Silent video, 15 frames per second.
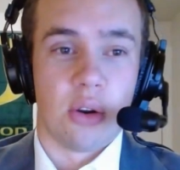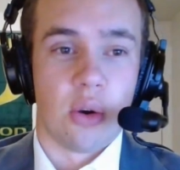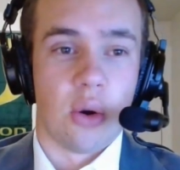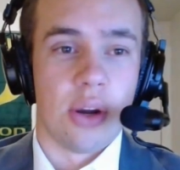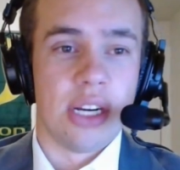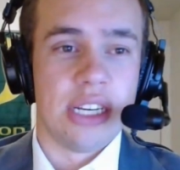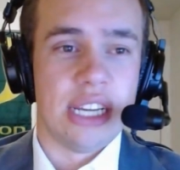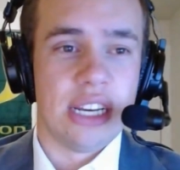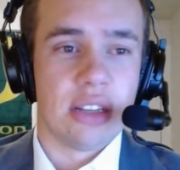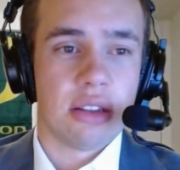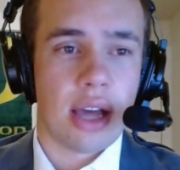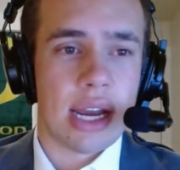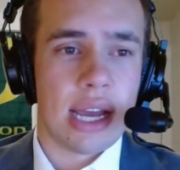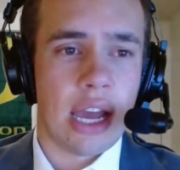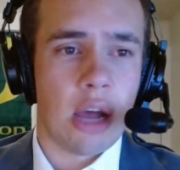they were going to need a
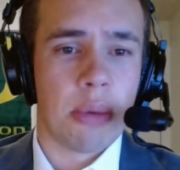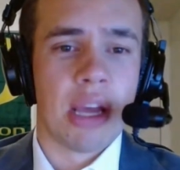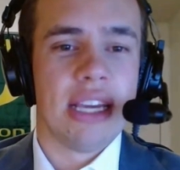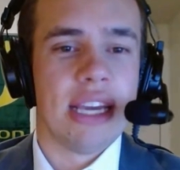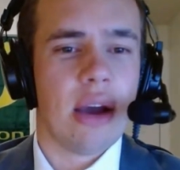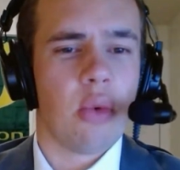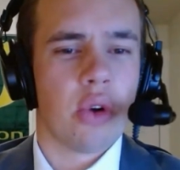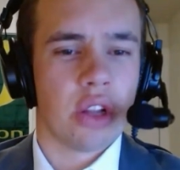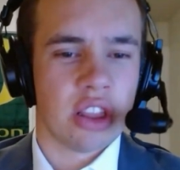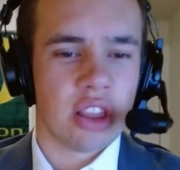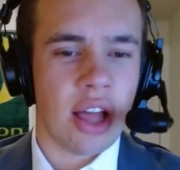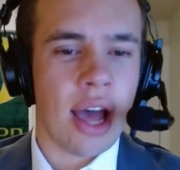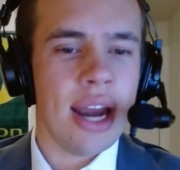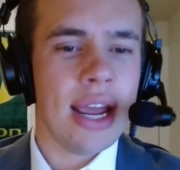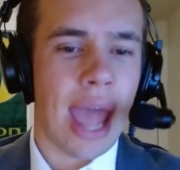lot of help. Yeah, well, a
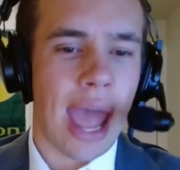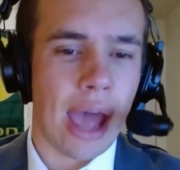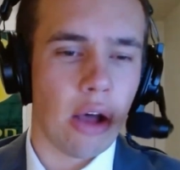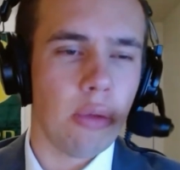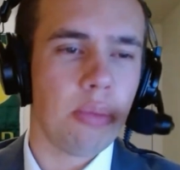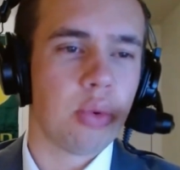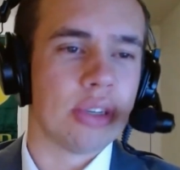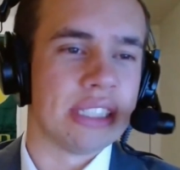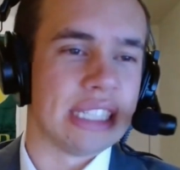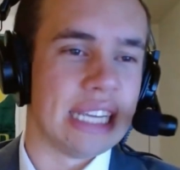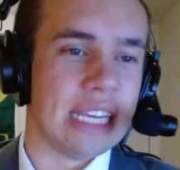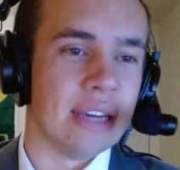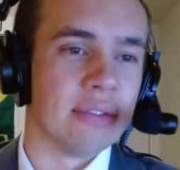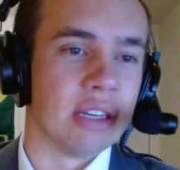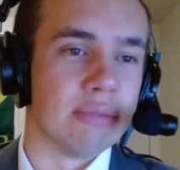lot of help was
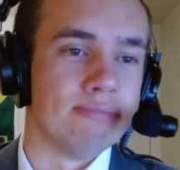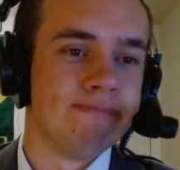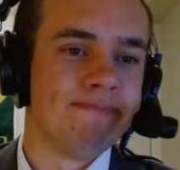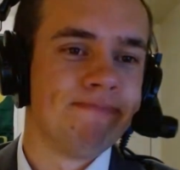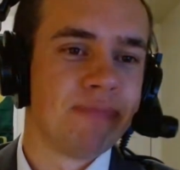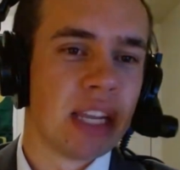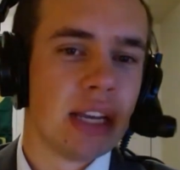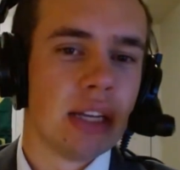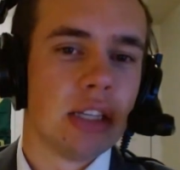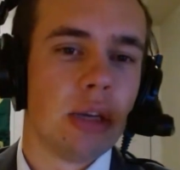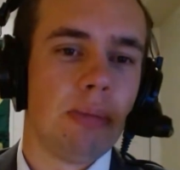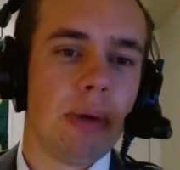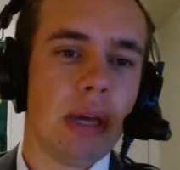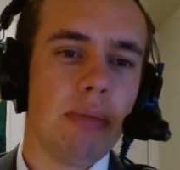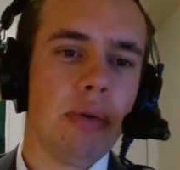given.
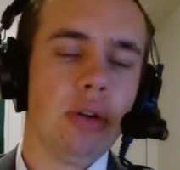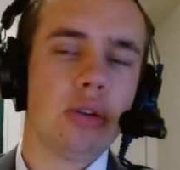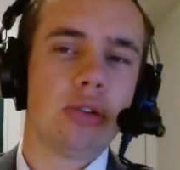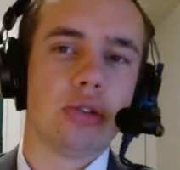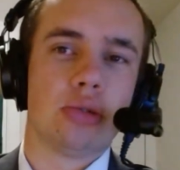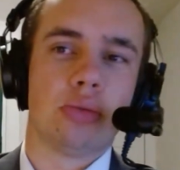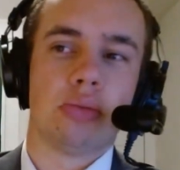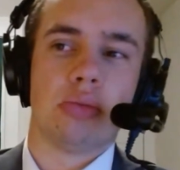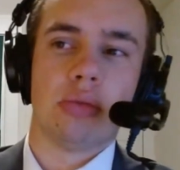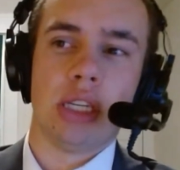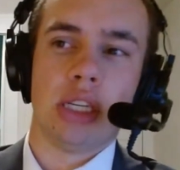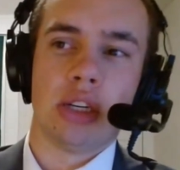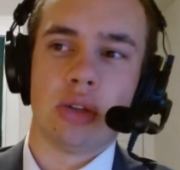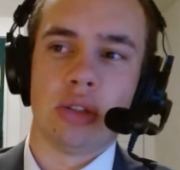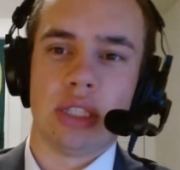To people who,
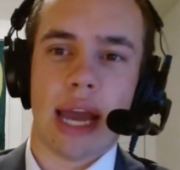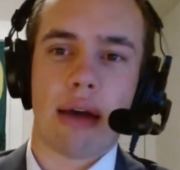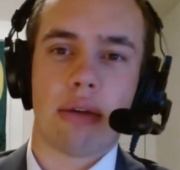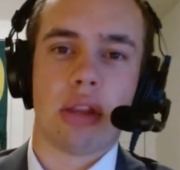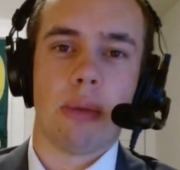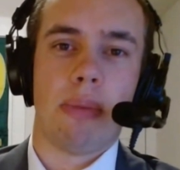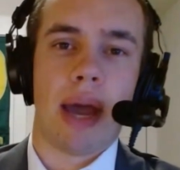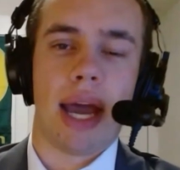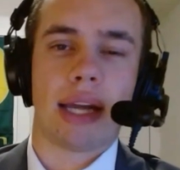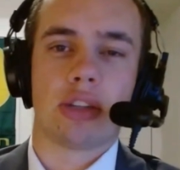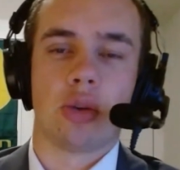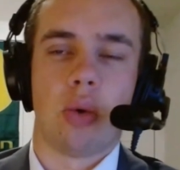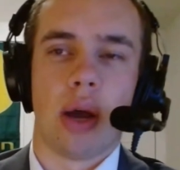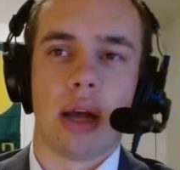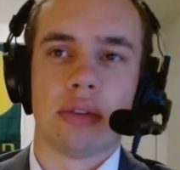you know, doubt the
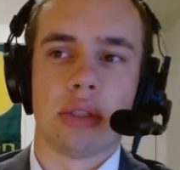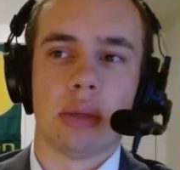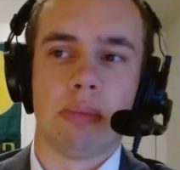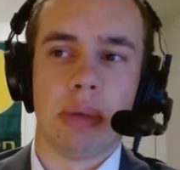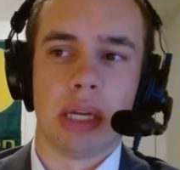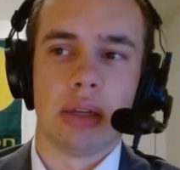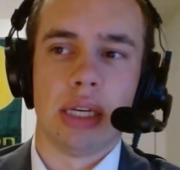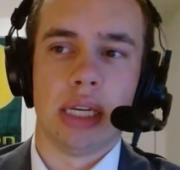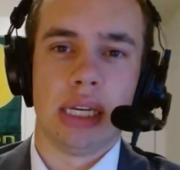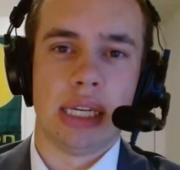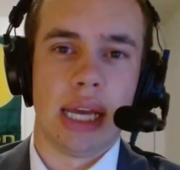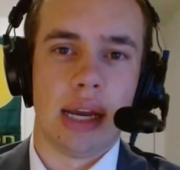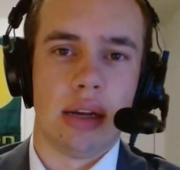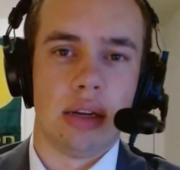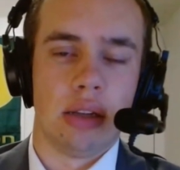Pac-12's ability to
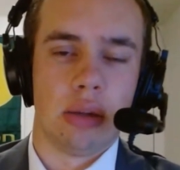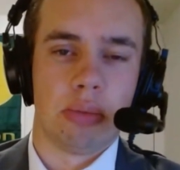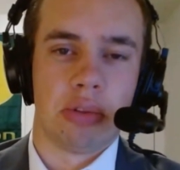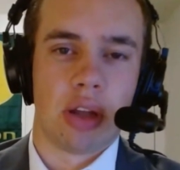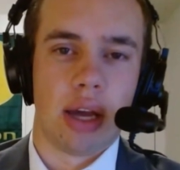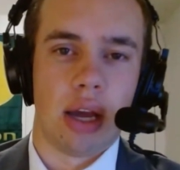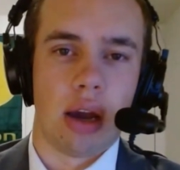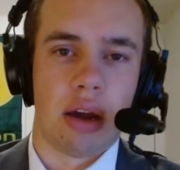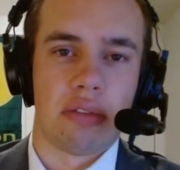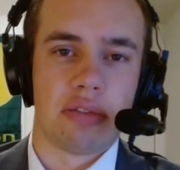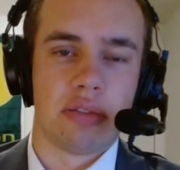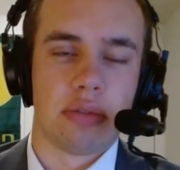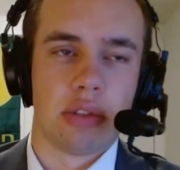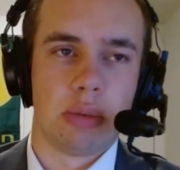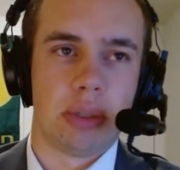get into the playoff,
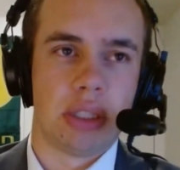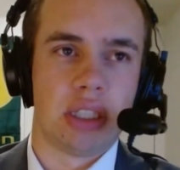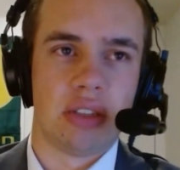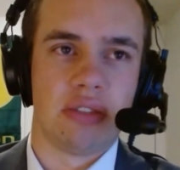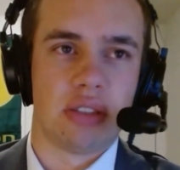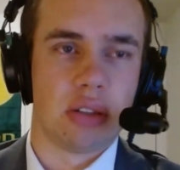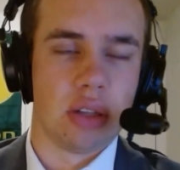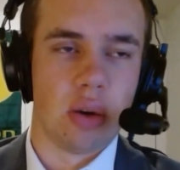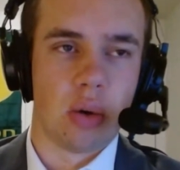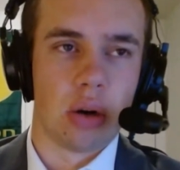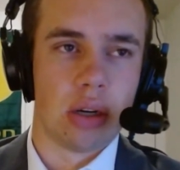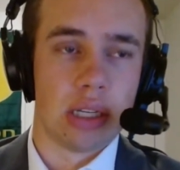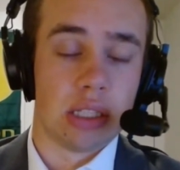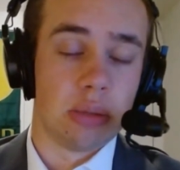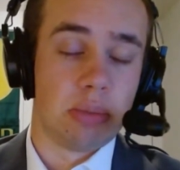specifically
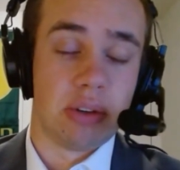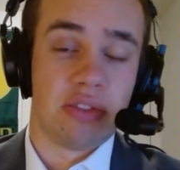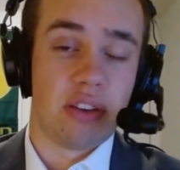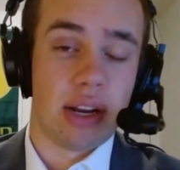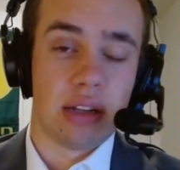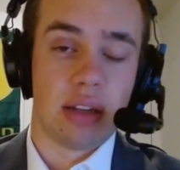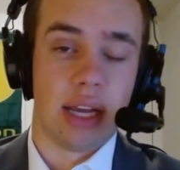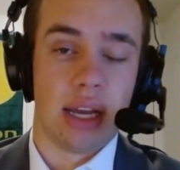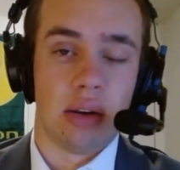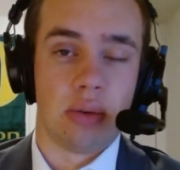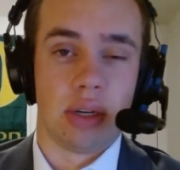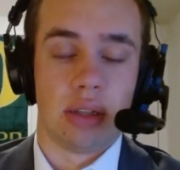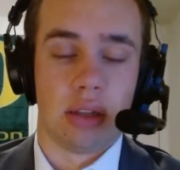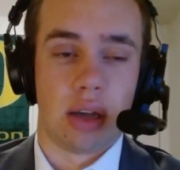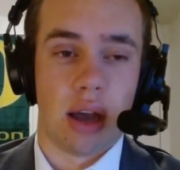Oregon's, but frankly,
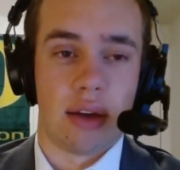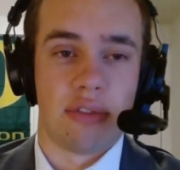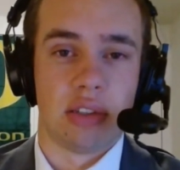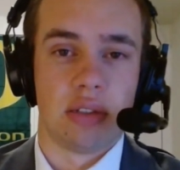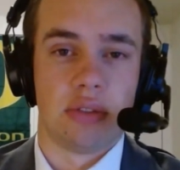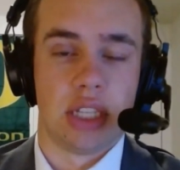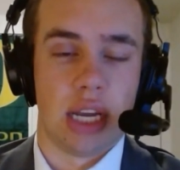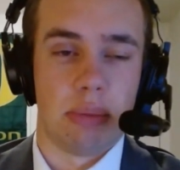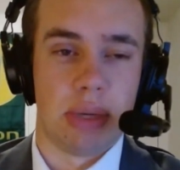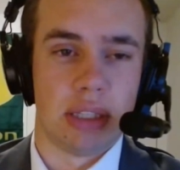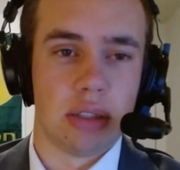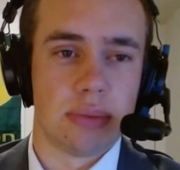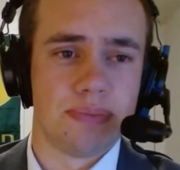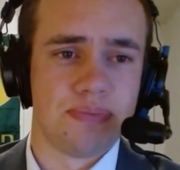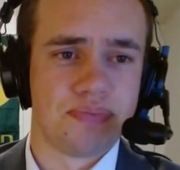anyone in the Conference of
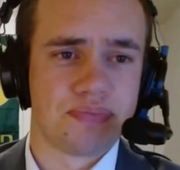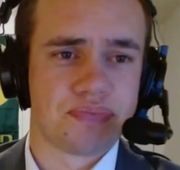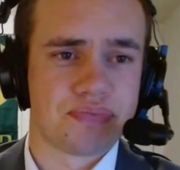Champions,